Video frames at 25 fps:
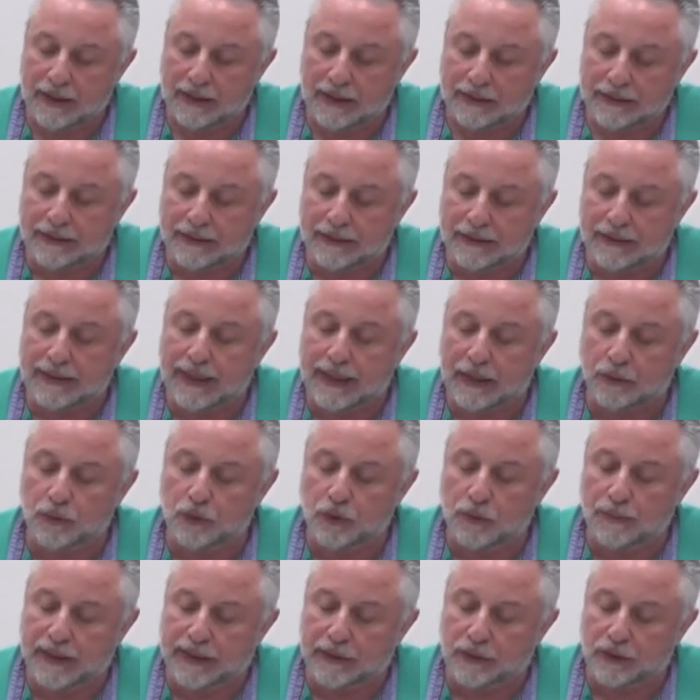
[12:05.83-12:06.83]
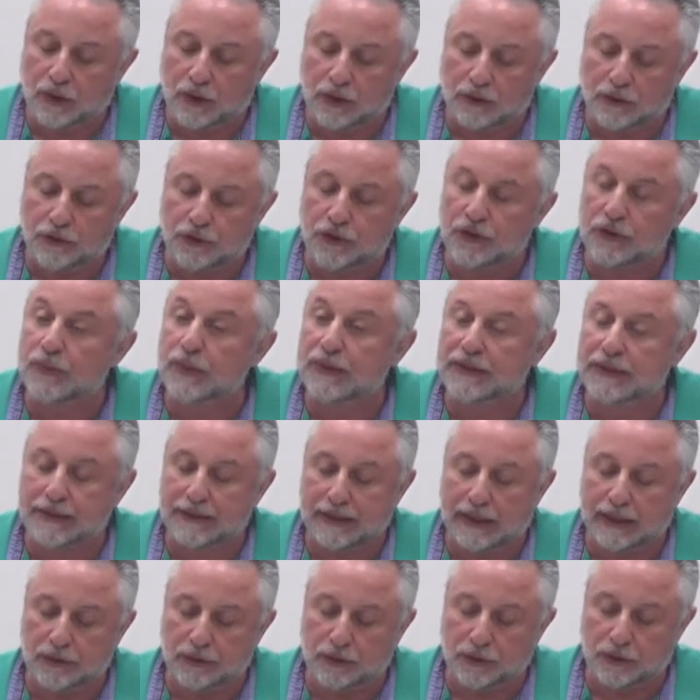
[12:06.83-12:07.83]
that is, how to make conscious what is
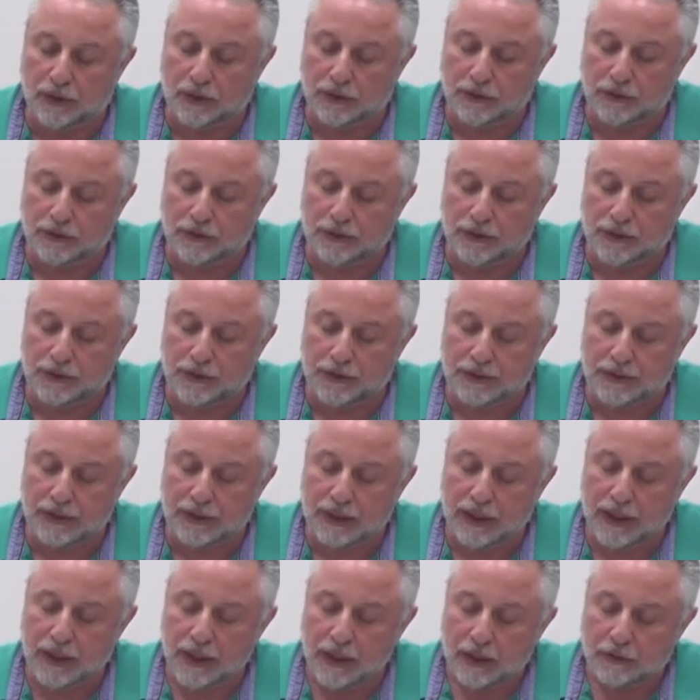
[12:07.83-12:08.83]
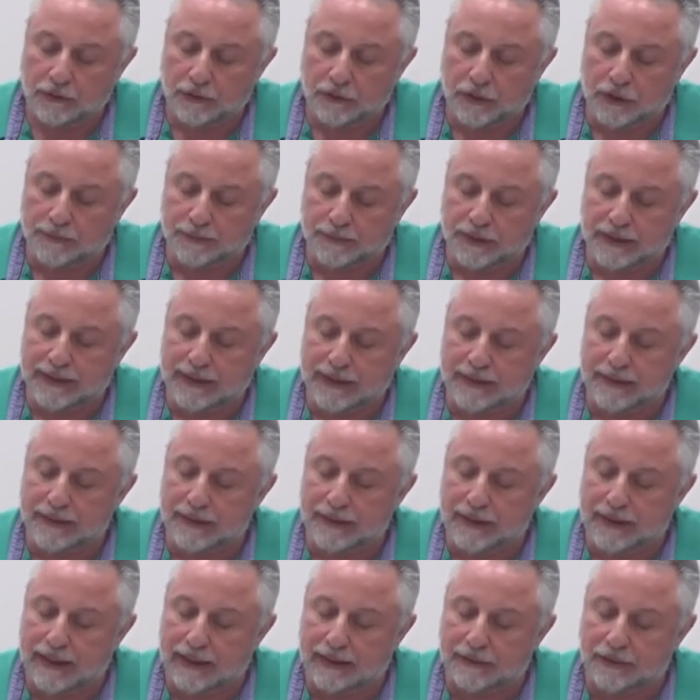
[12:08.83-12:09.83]
unconscious, Freud presents the
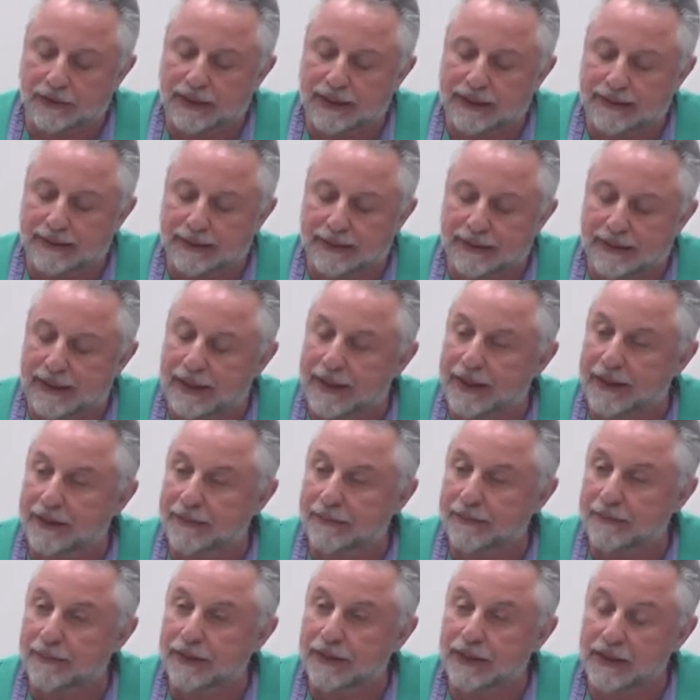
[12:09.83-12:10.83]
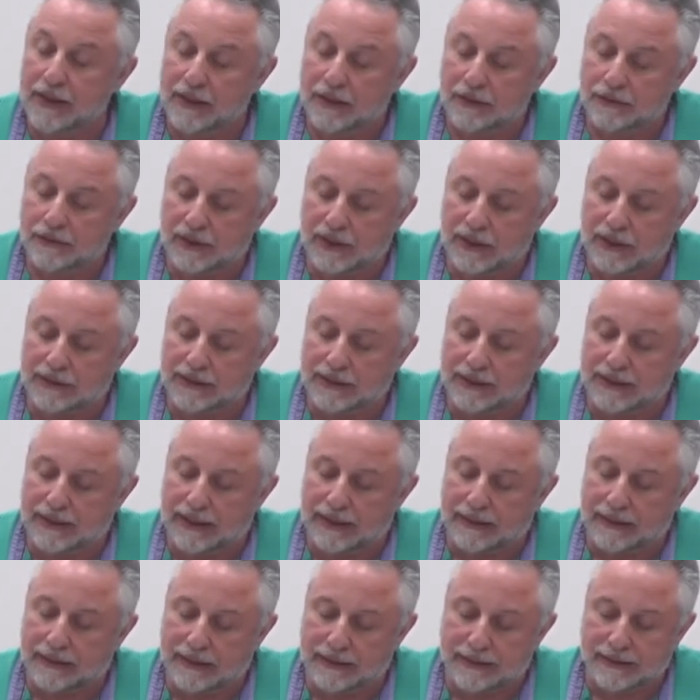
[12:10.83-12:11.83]
latter as a game rather
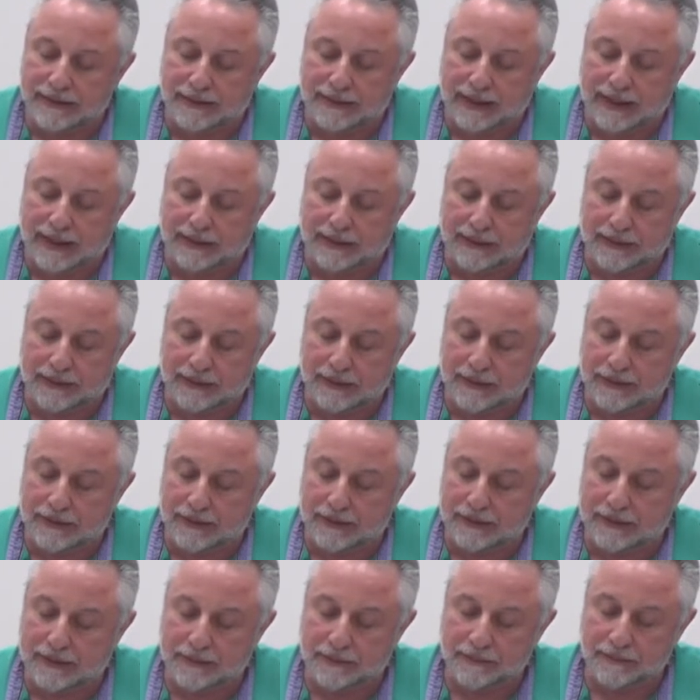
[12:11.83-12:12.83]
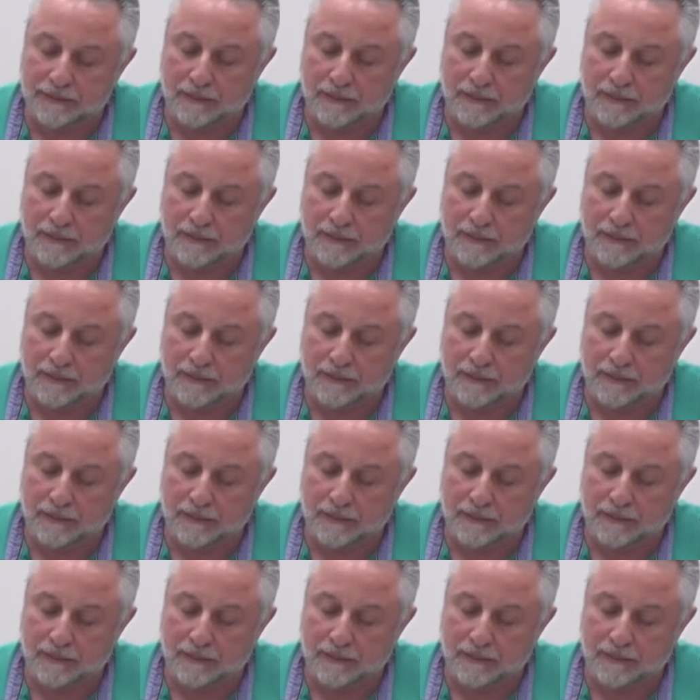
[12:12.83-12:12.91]
than a science.